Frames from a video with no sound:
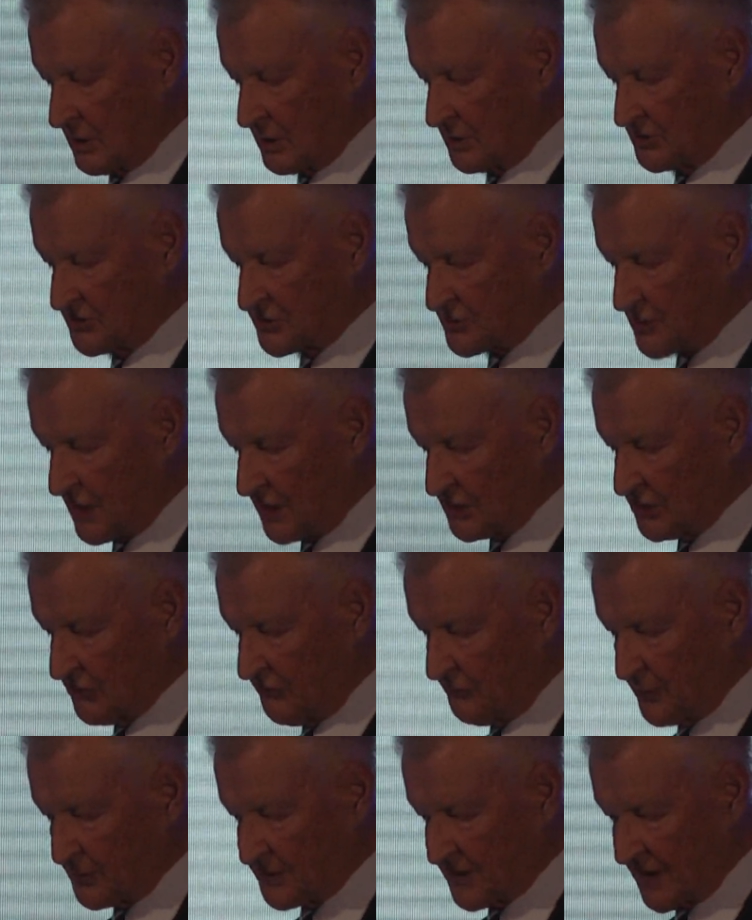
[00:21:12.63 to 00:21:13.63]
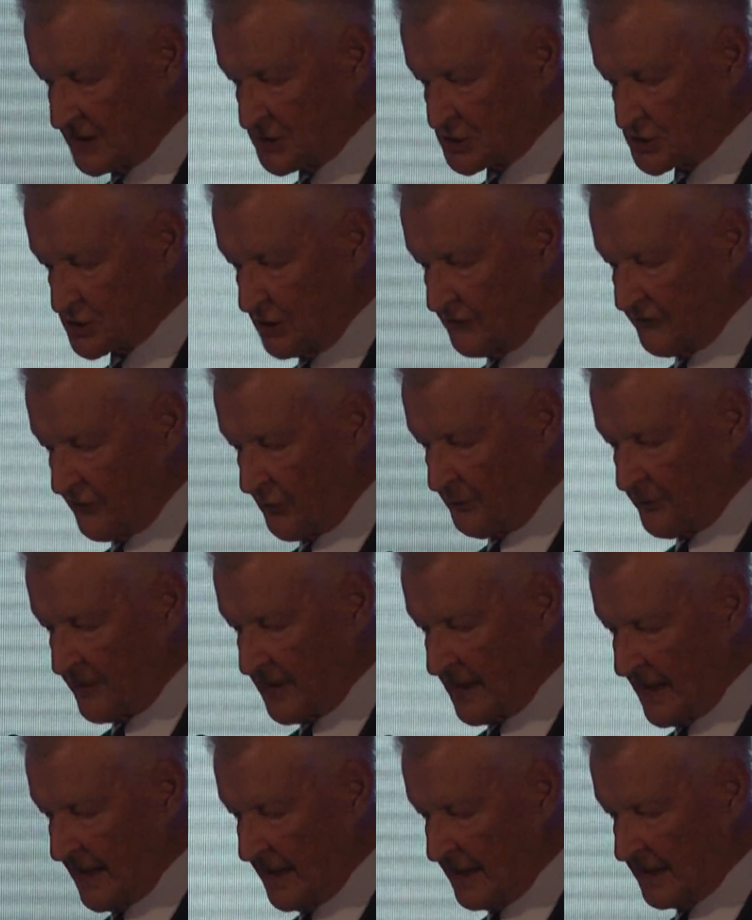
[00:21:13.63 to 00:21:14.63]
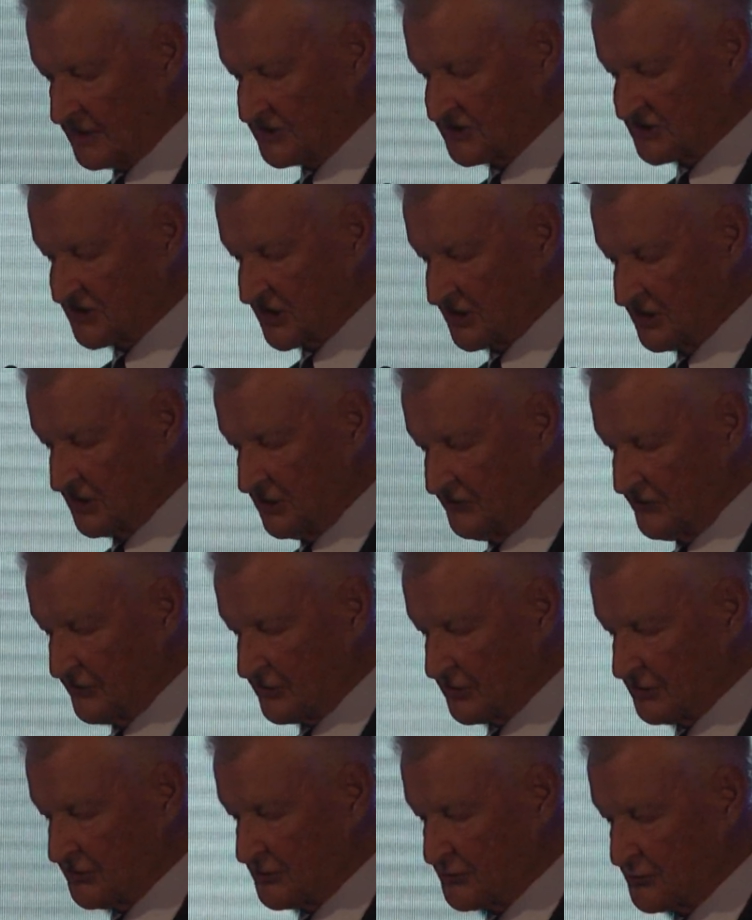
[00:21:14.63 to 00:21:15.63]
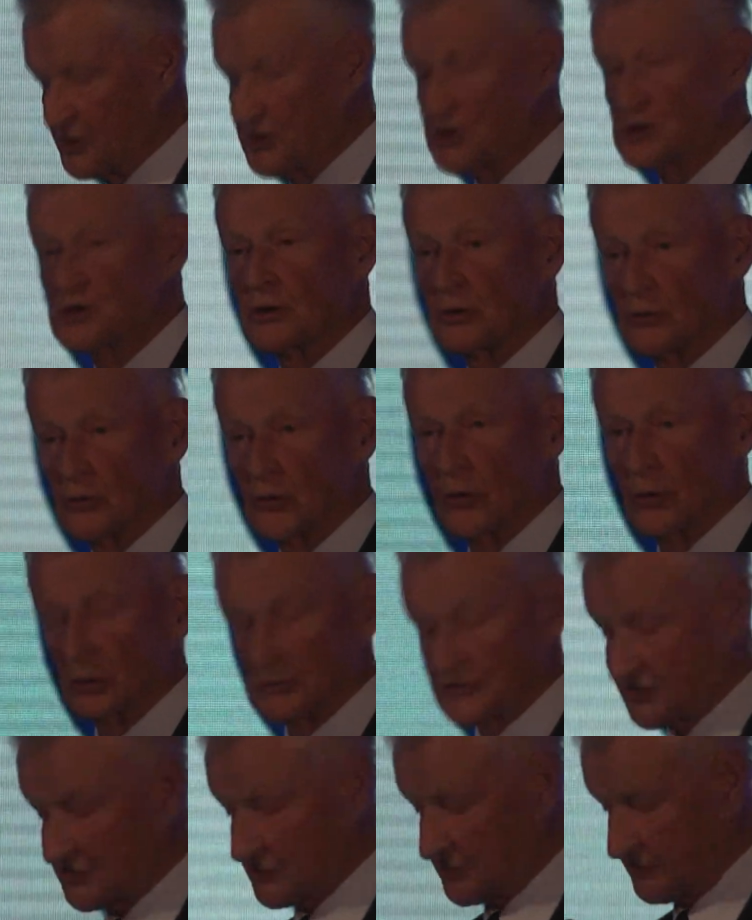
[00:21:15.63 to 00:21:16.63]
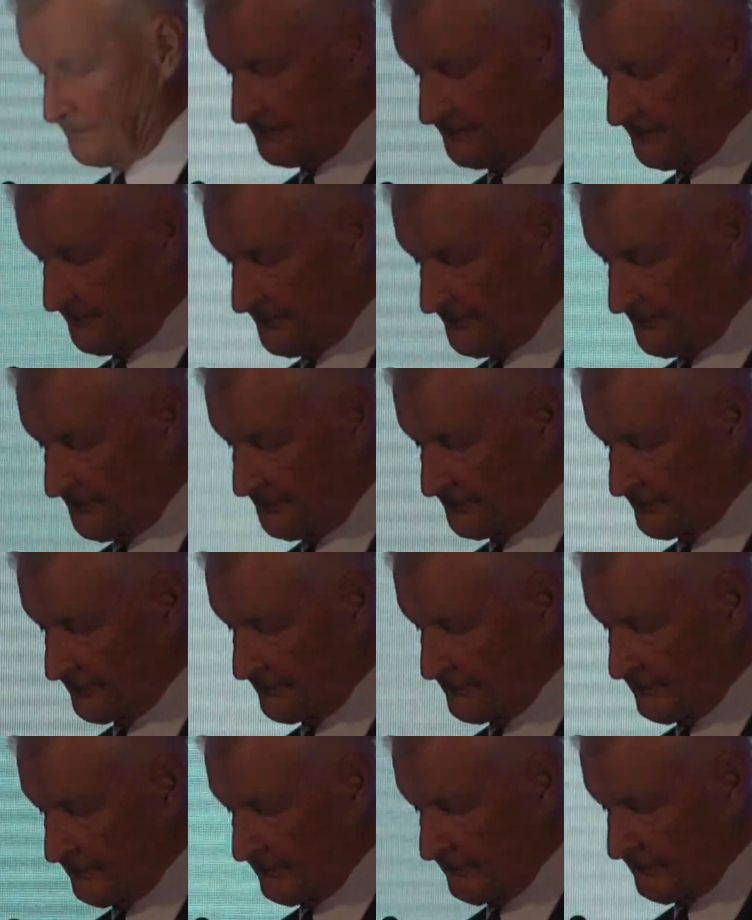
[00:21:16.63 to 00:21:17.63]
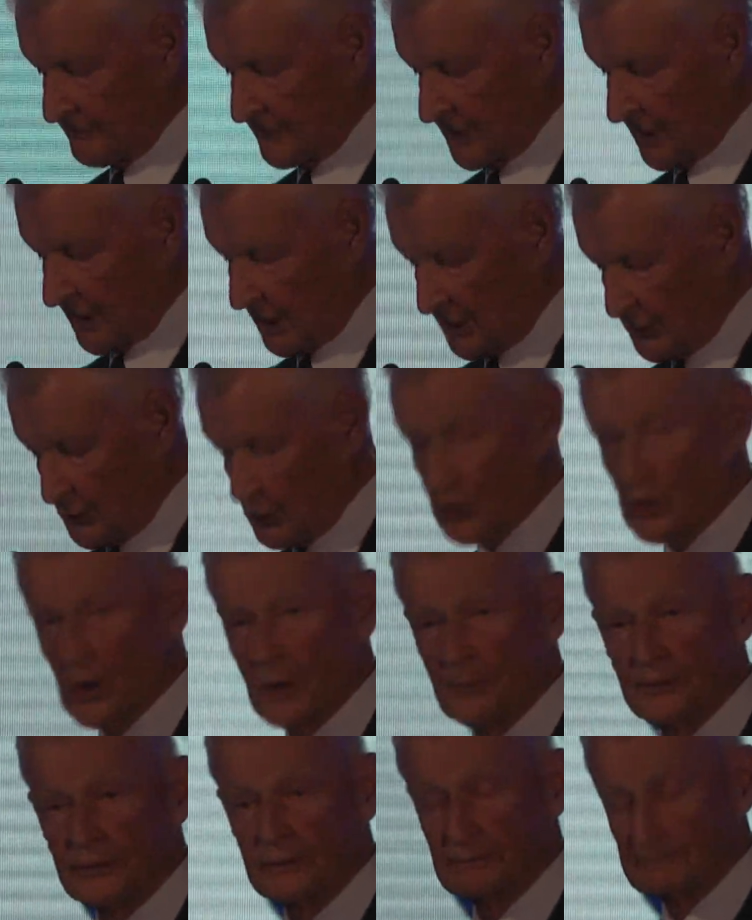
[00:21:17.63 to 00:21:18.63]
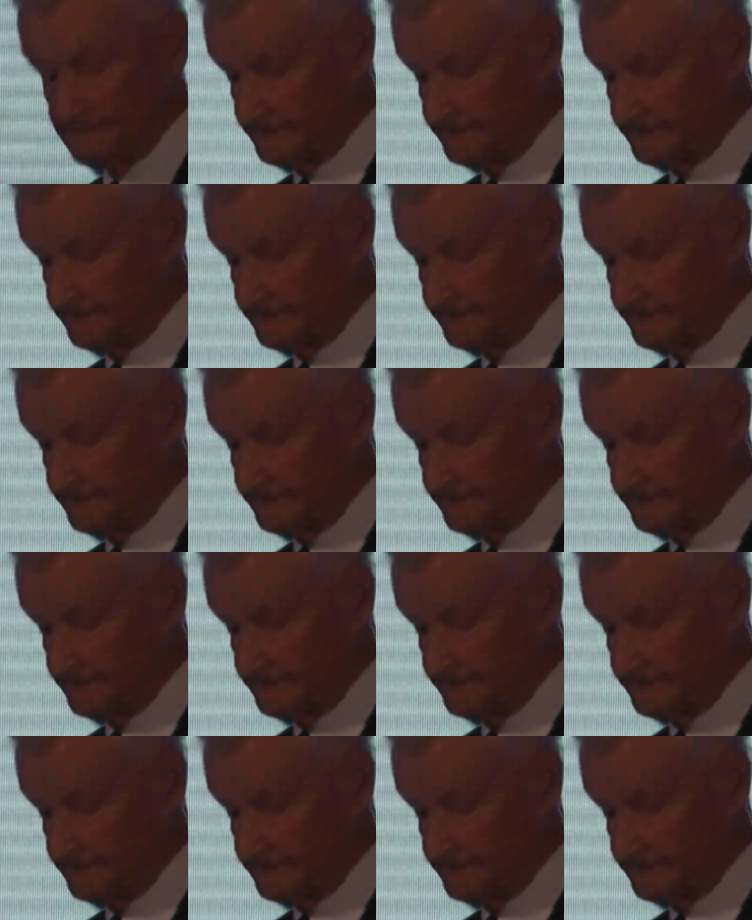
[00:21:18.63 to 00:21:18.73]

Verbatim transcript: constructive potential for playing significant regional roles. In Europe,